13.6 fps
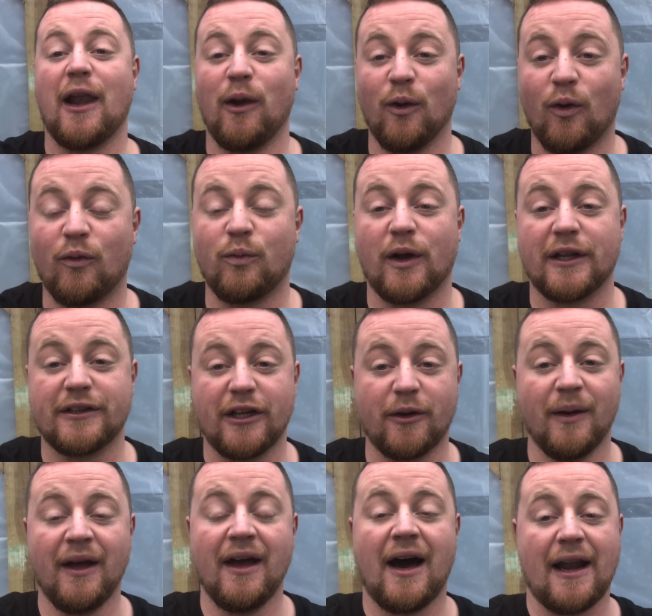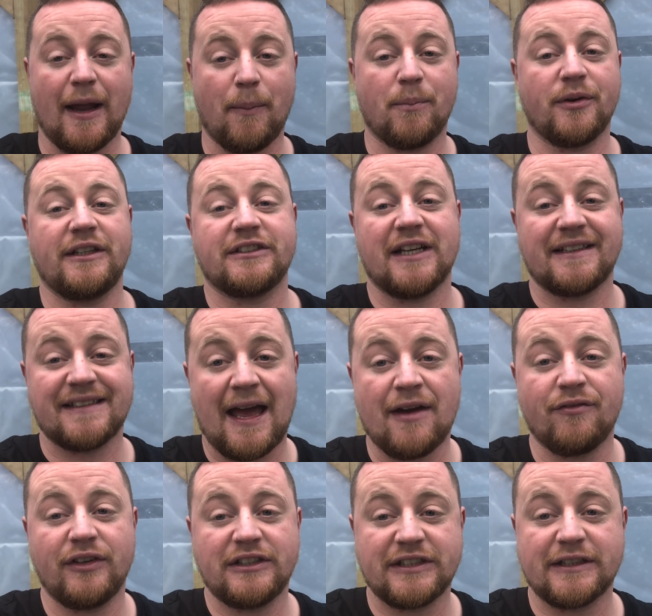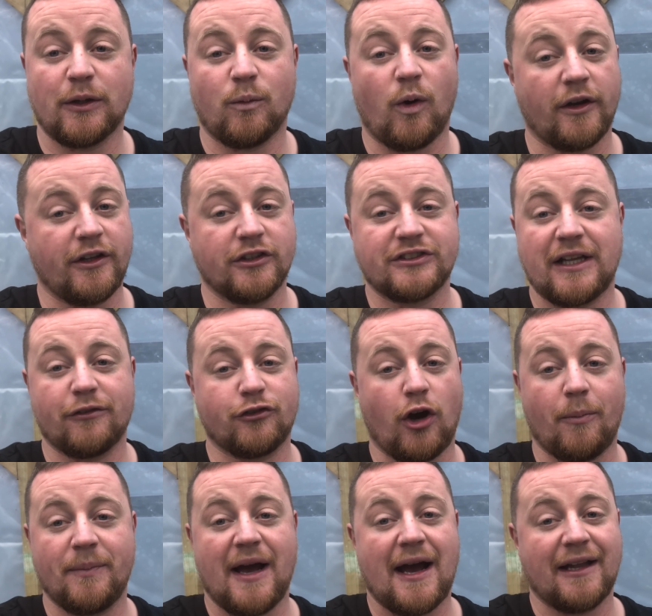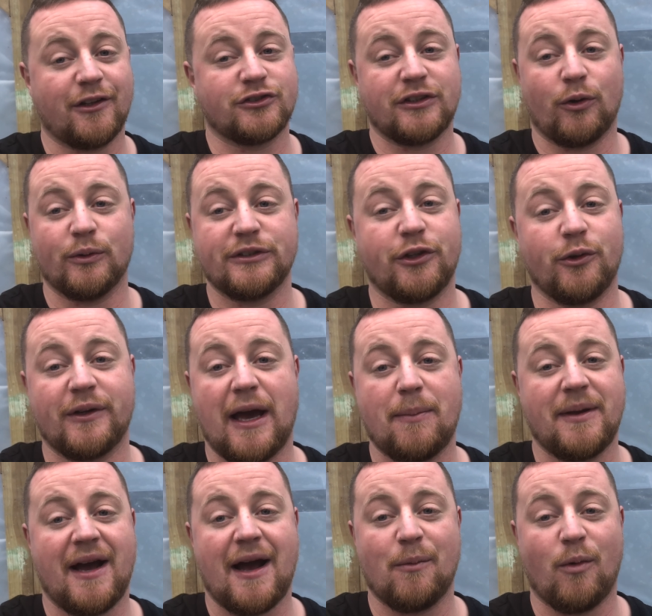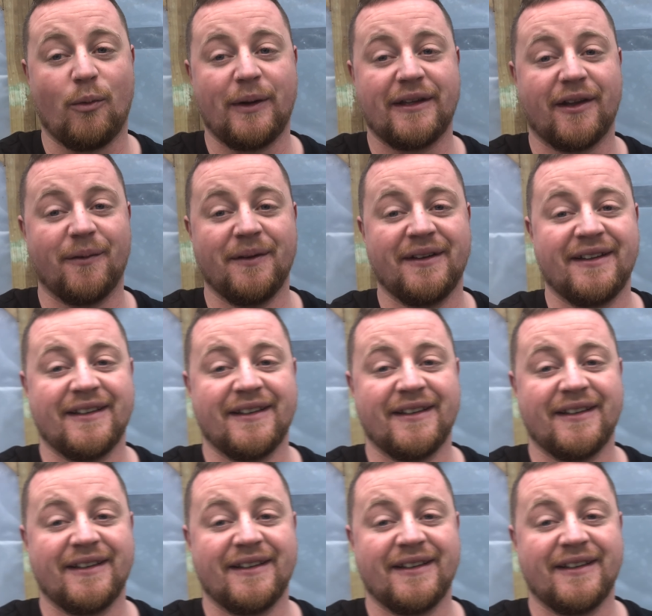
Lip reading: love what I do, and I appreciate every single one of you that have got behind us and always do get behind what we do.